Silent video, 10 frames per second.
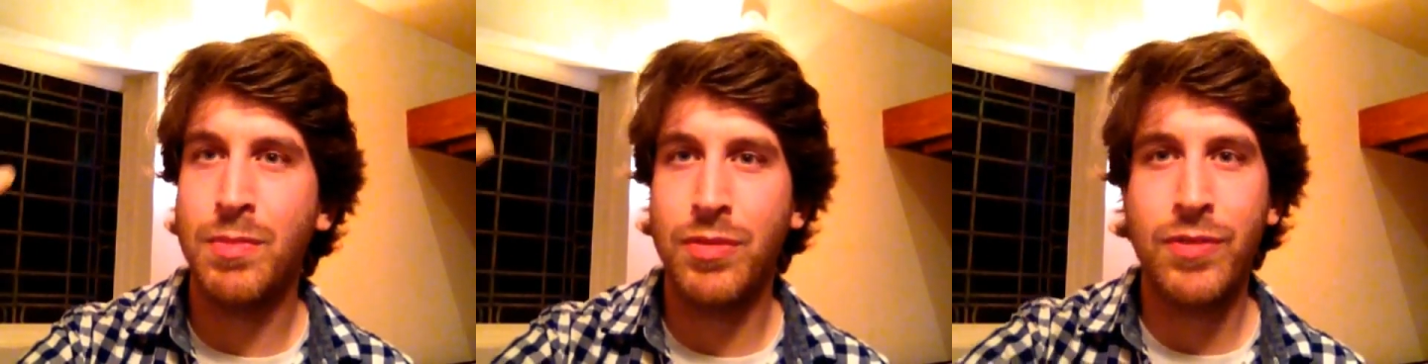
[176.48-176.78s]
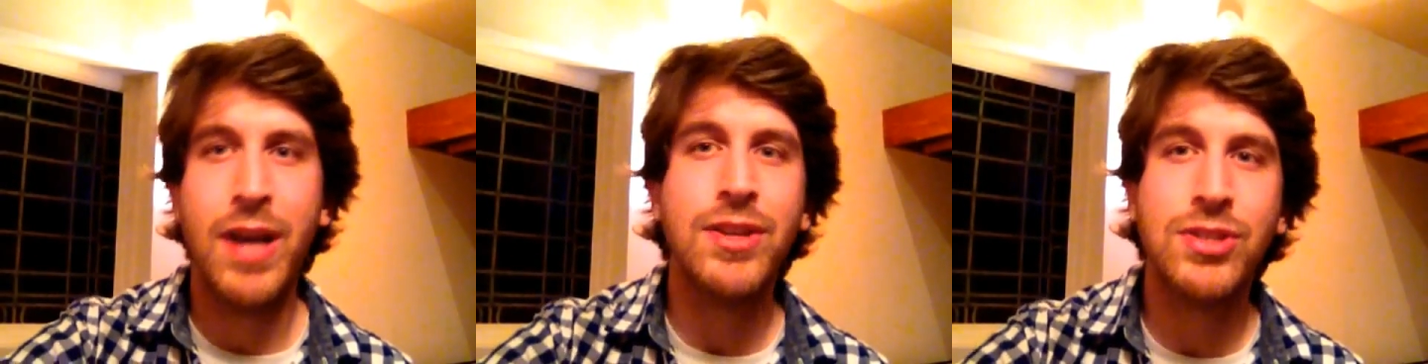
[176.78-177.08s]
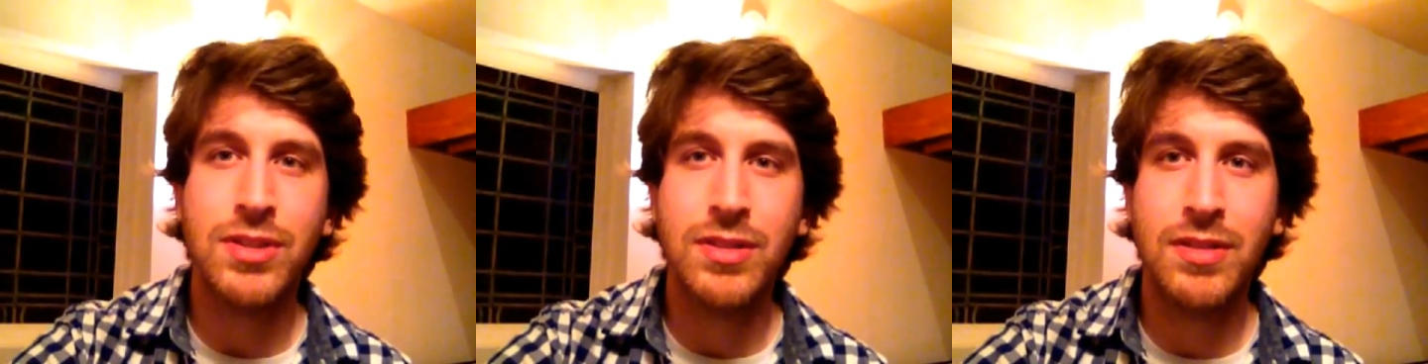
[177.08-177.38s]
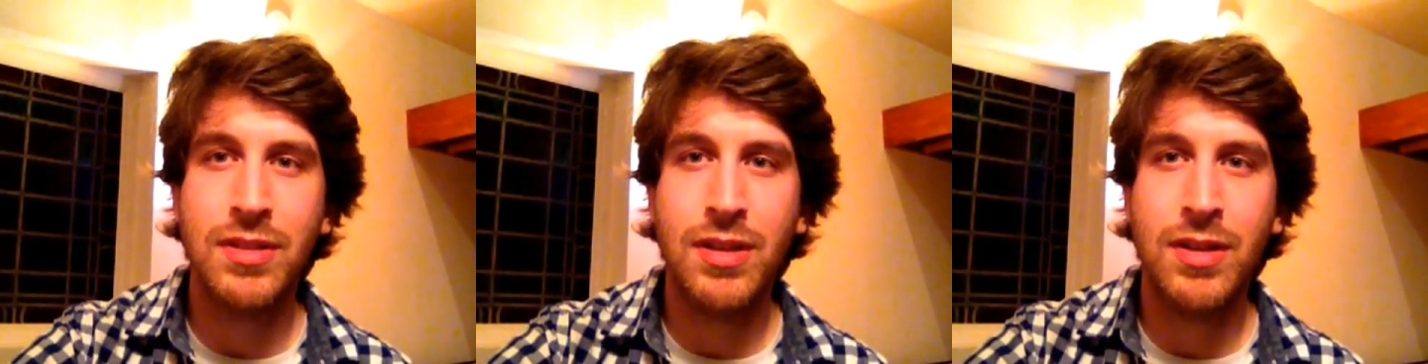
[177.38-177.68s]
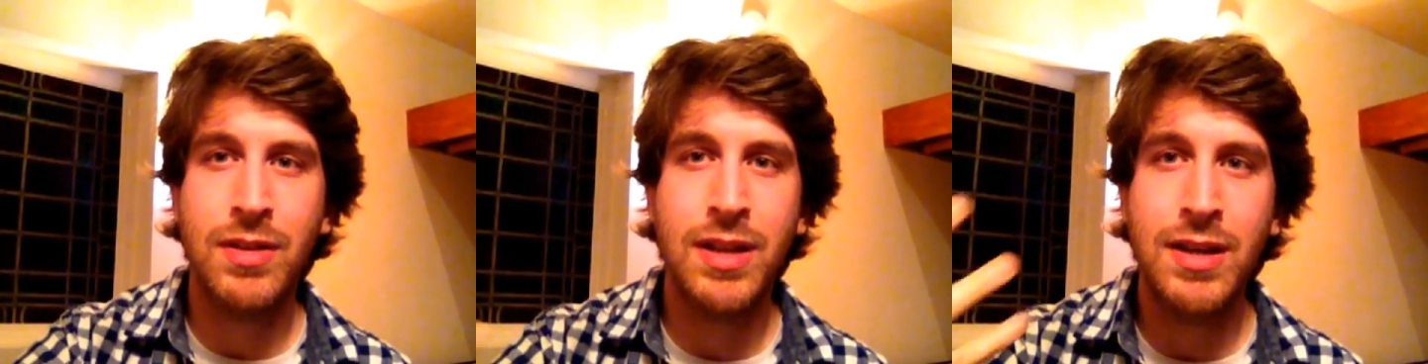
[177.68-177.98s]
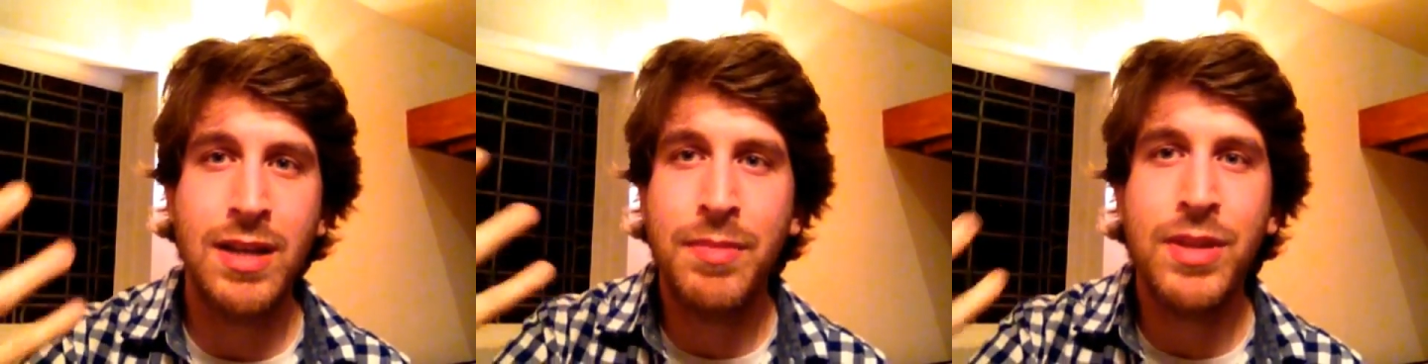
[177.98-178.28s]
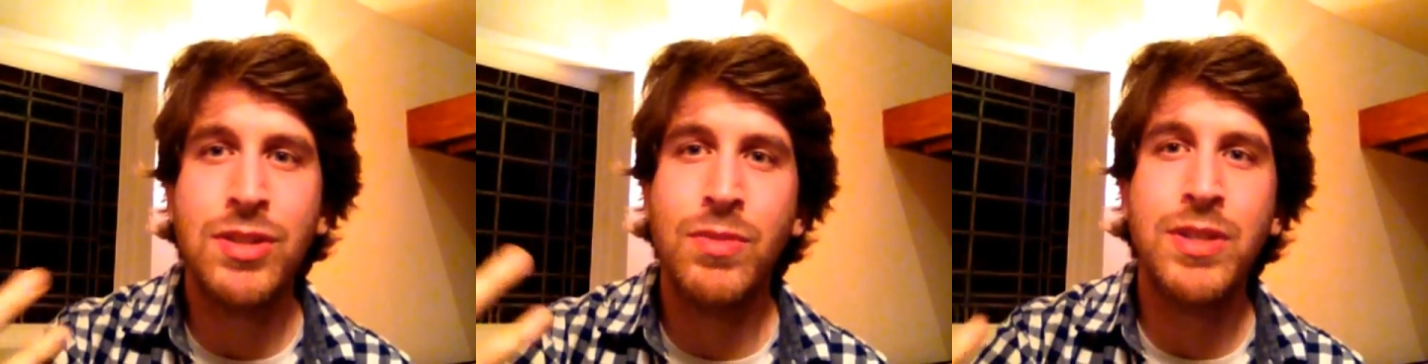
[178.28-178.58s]
perfection, you know, an
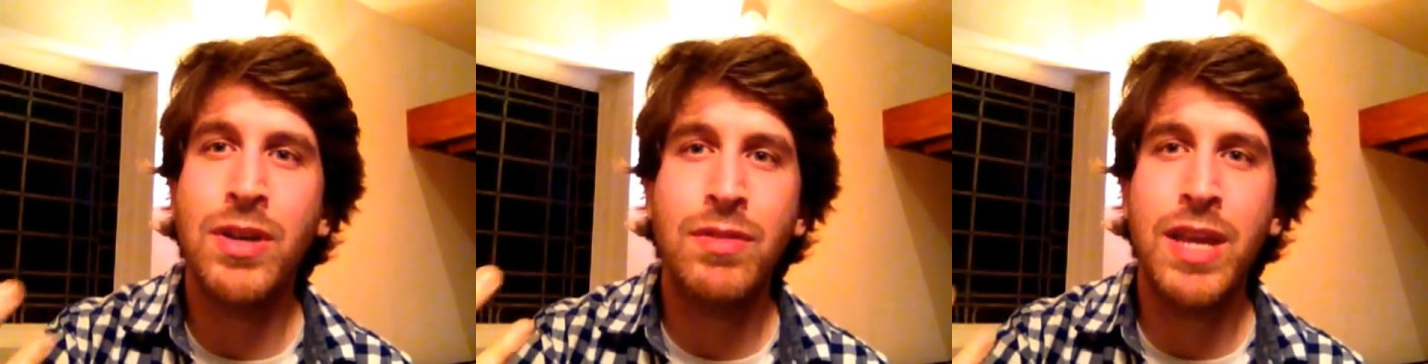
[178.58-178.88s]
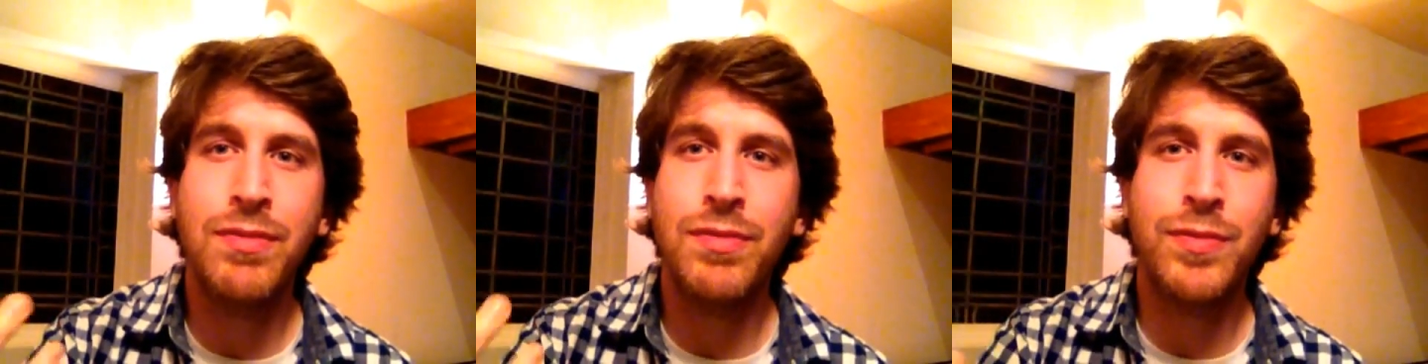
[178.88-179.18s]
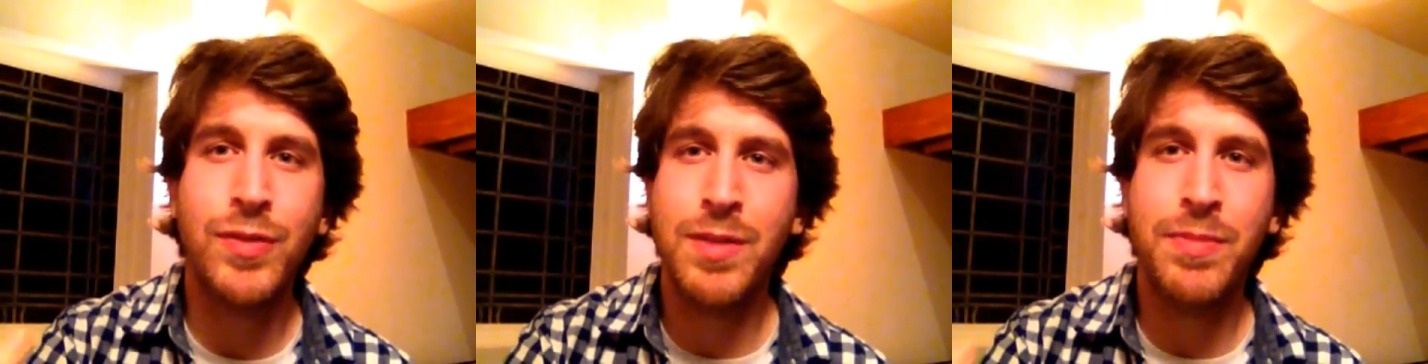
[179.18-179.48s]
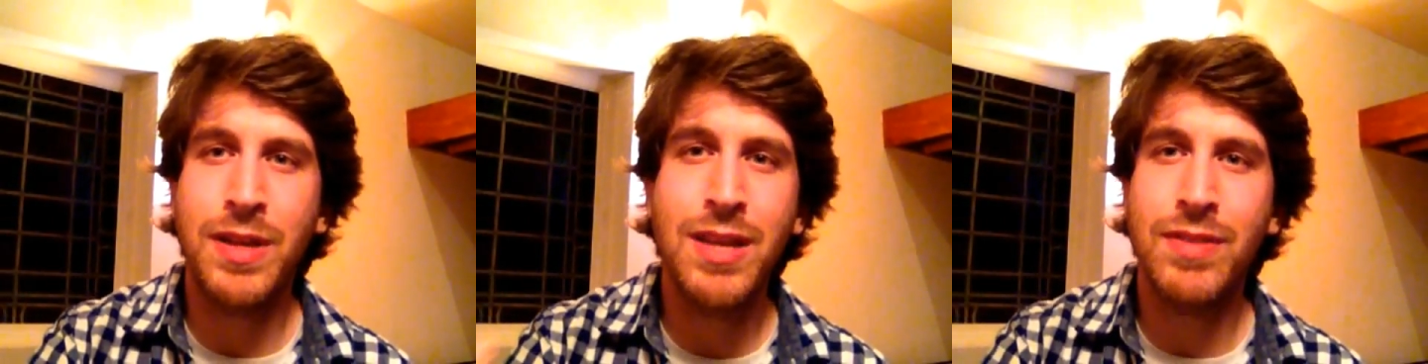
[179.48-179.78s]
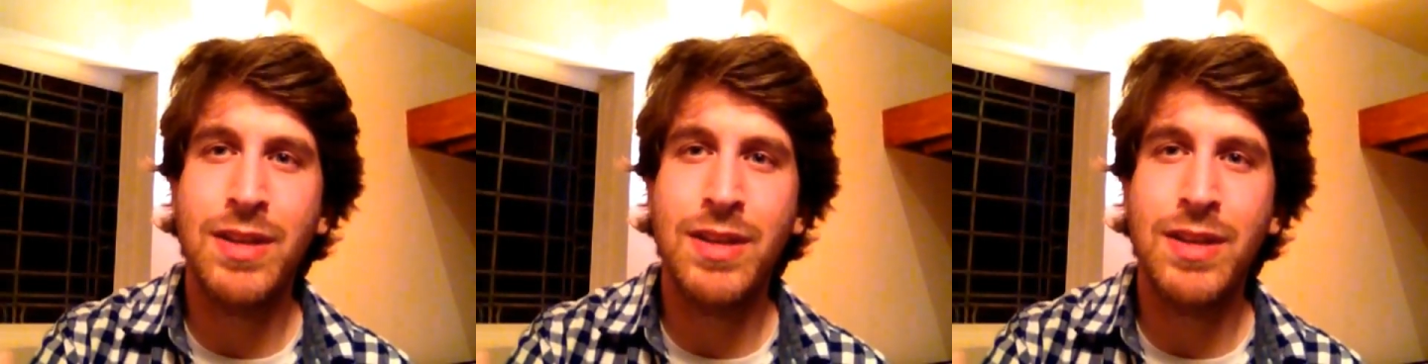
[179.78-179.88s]
image that we don't even fully believe